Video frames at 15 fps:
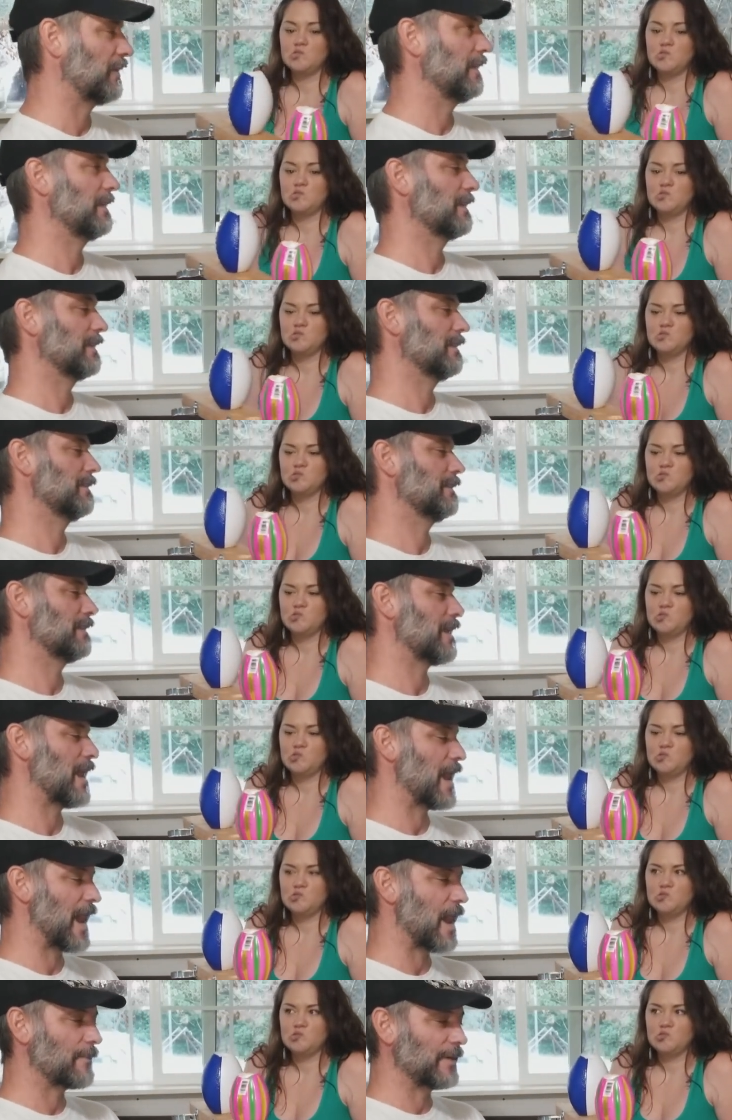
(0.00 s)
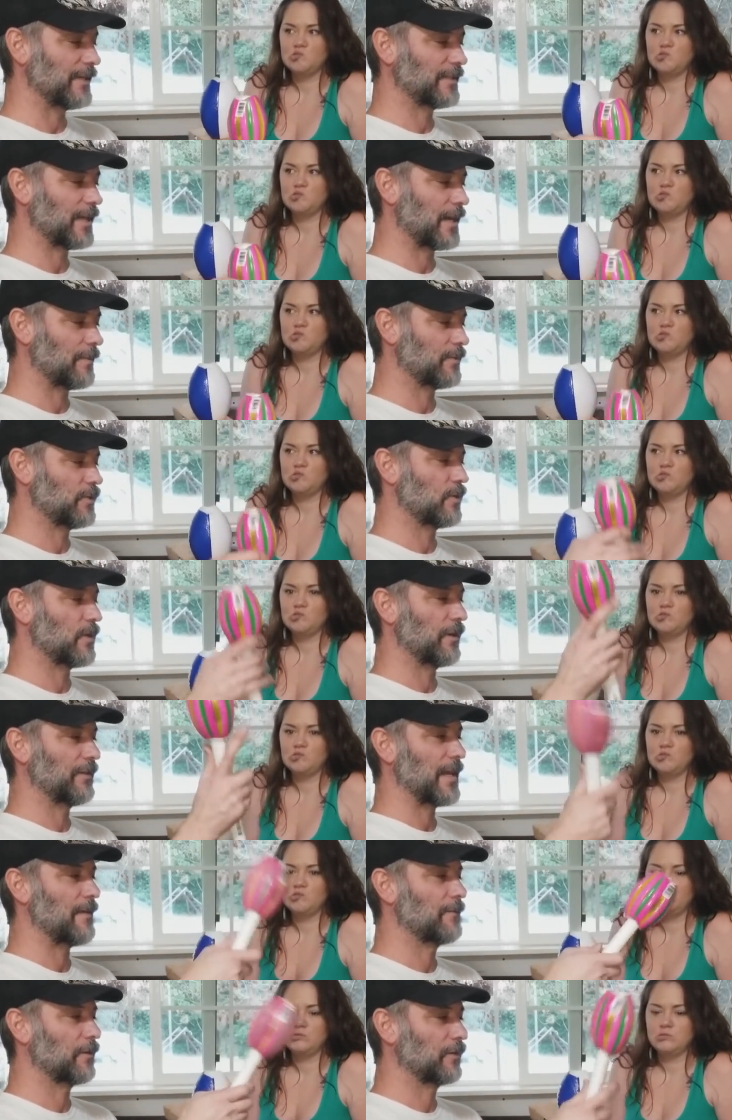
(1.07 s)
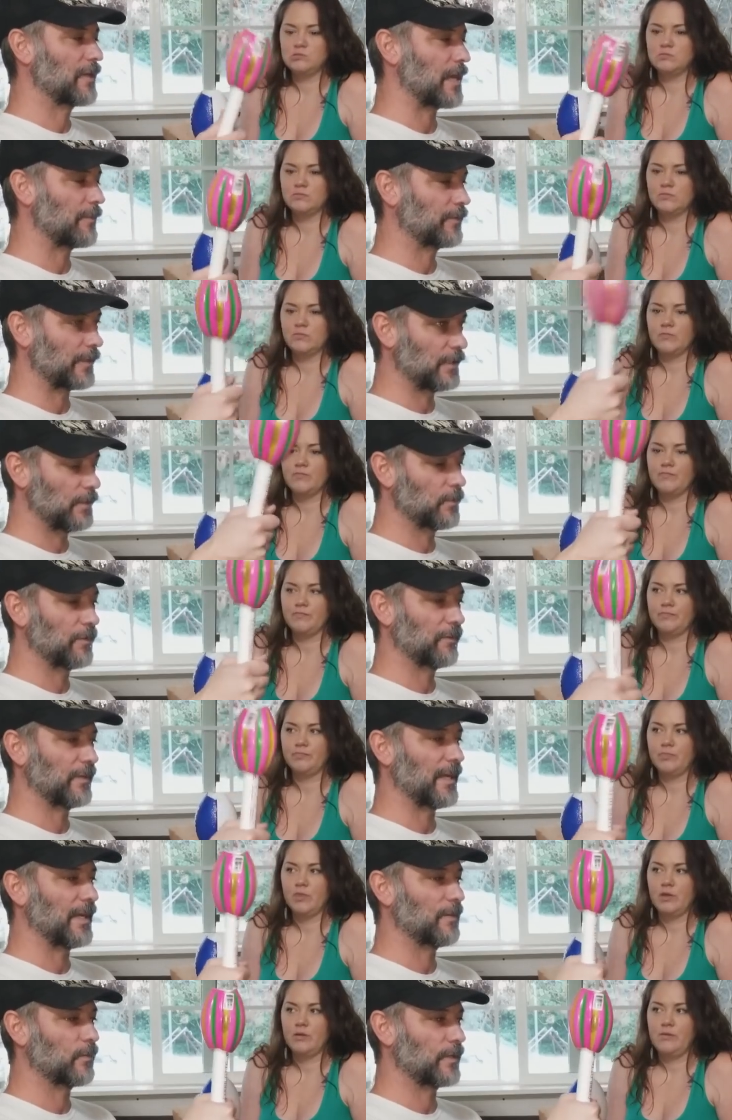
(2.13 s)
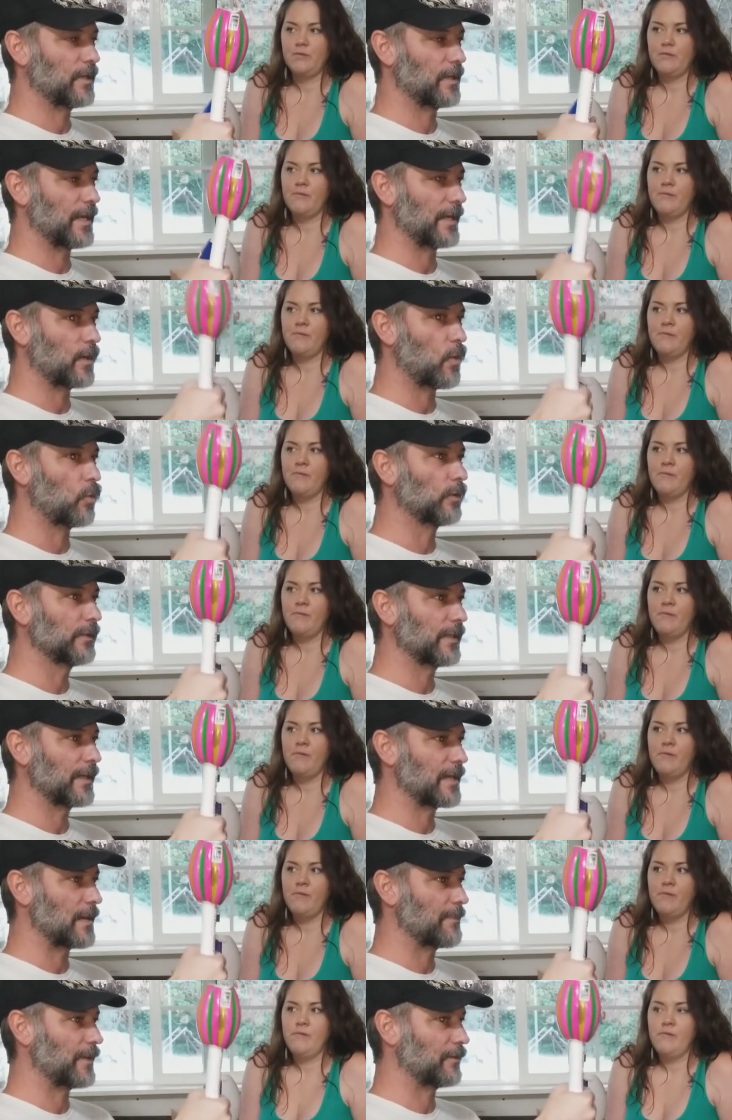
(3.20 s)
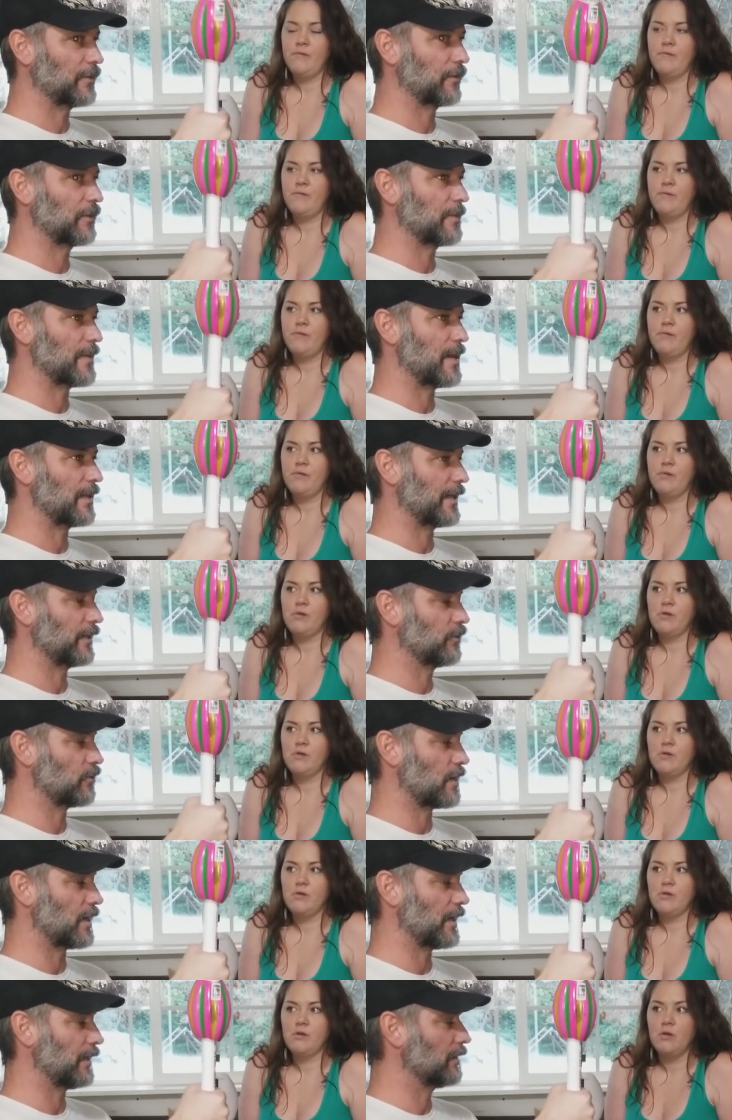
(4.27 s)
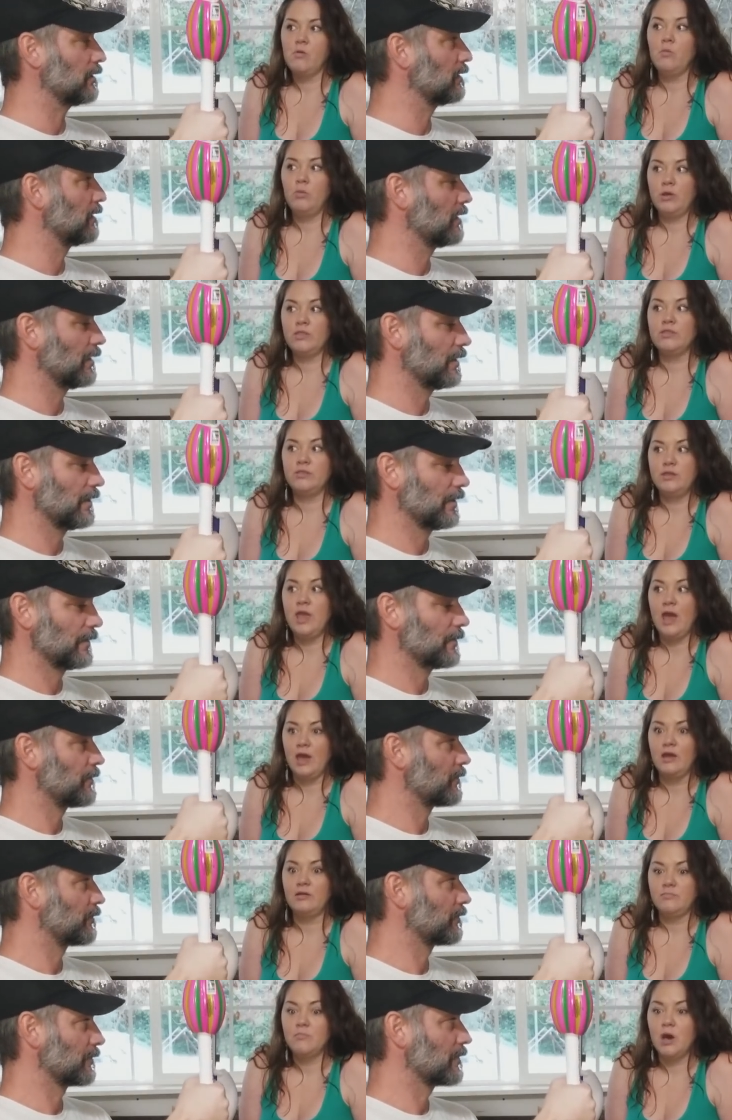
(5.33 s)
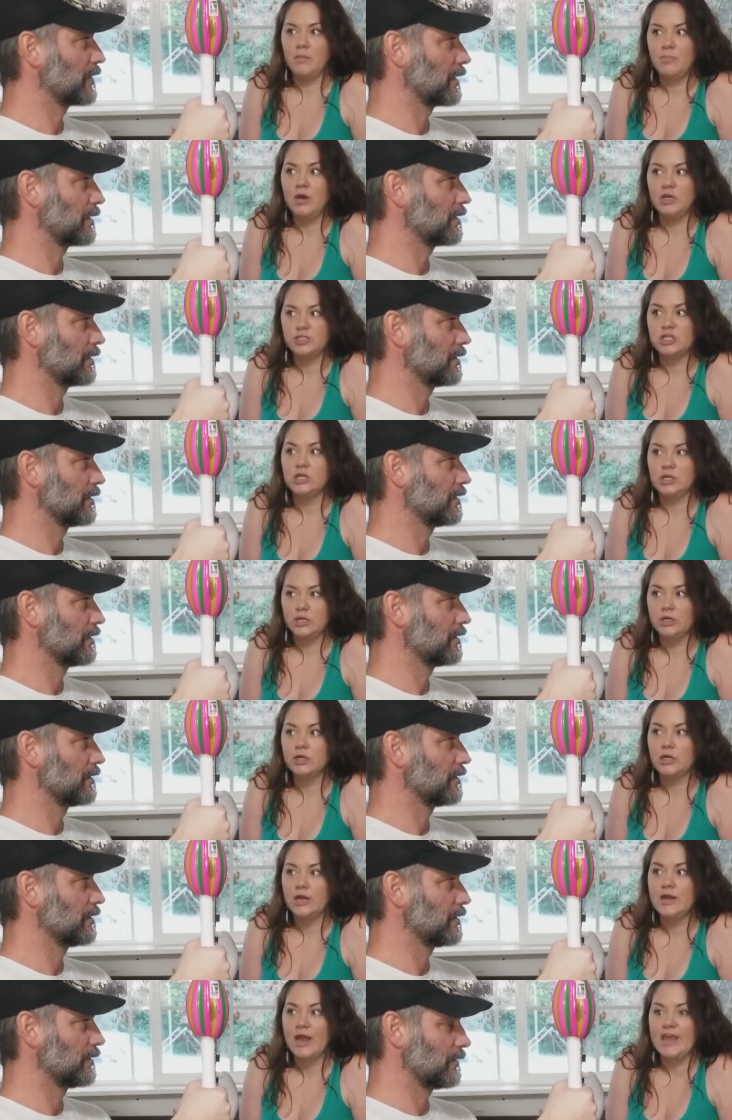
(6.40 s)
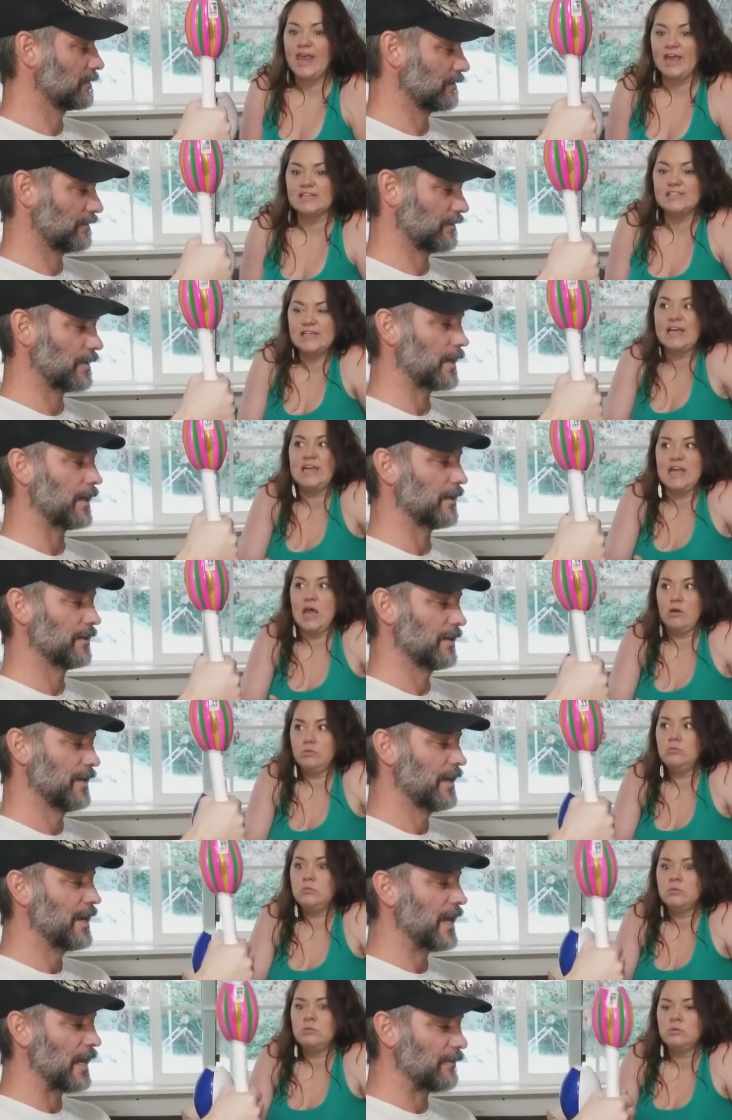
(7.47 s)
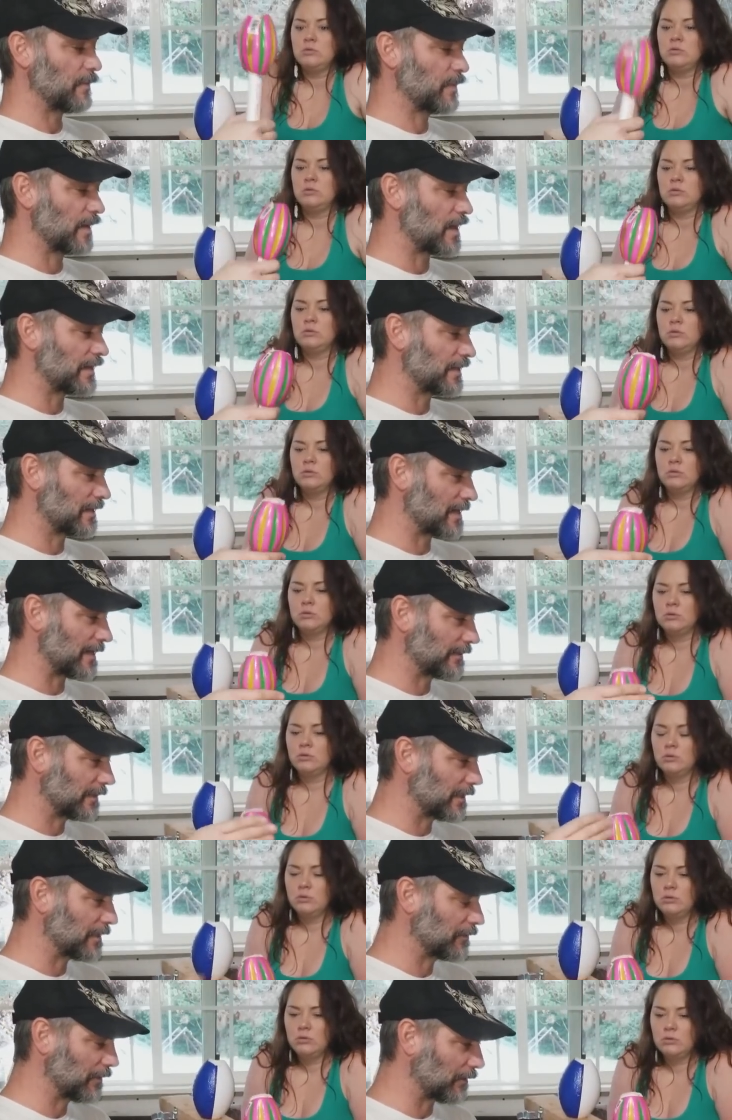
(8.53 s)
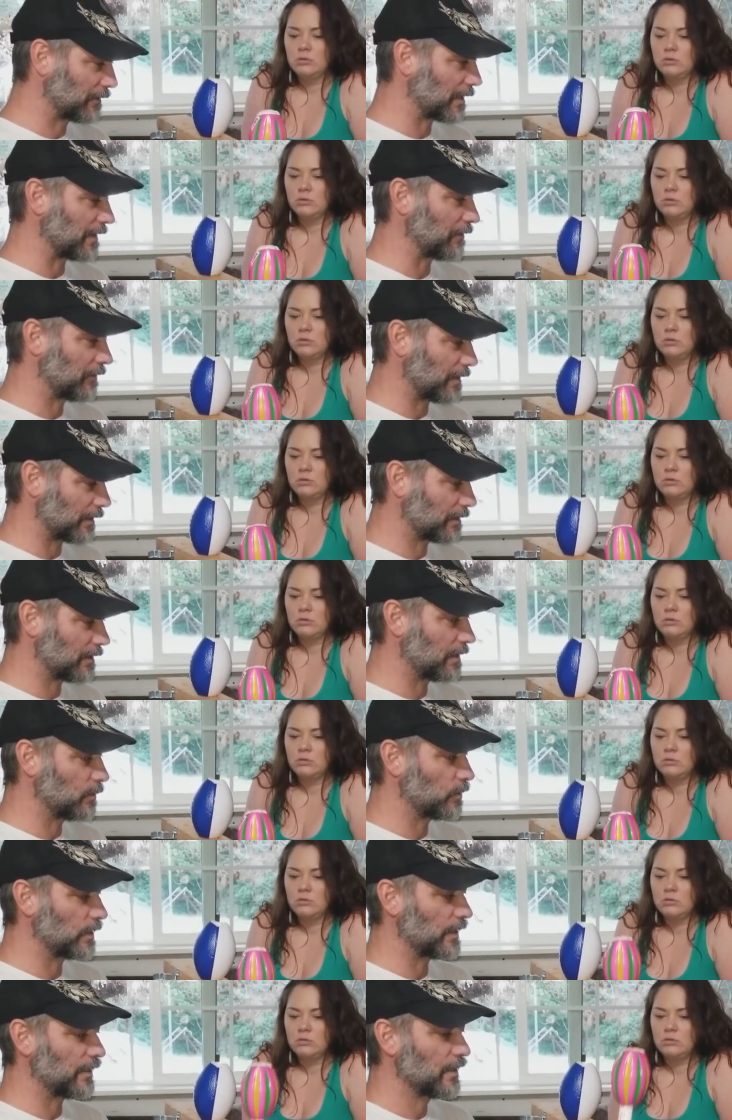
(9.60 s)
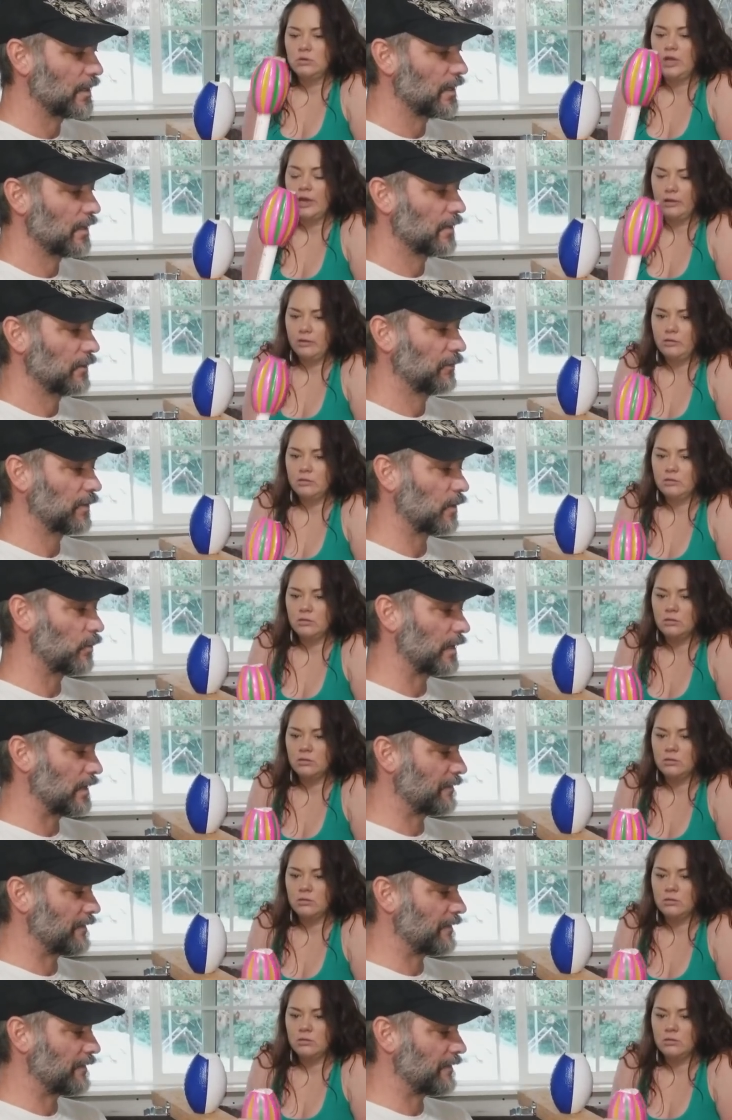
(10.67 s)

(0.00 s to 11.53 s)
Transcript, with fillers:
Speaker 1: thinking how many times you always have those cups like you were saying where you're like holding a cup that's just about like drying
Speaker 2: with yeah mod podge and glitter and i can't right. set it down
Speaker 1: and if you put it on here like this it's going to stick to the wood yeah so what